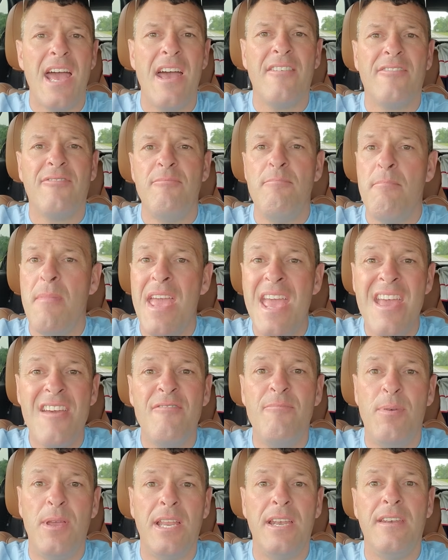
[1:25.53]
half may
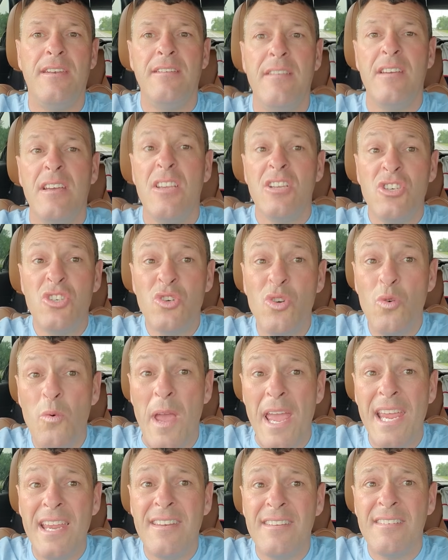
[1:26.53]
have been
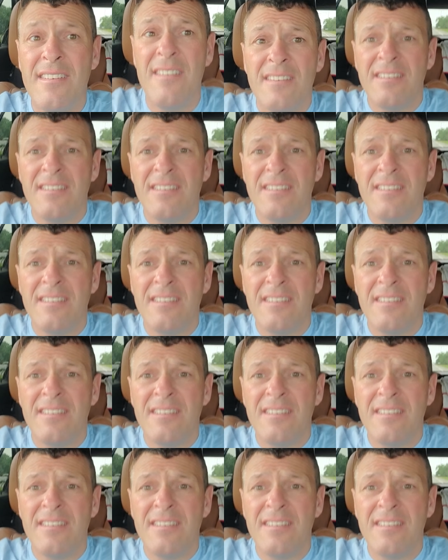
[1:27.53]
2.8,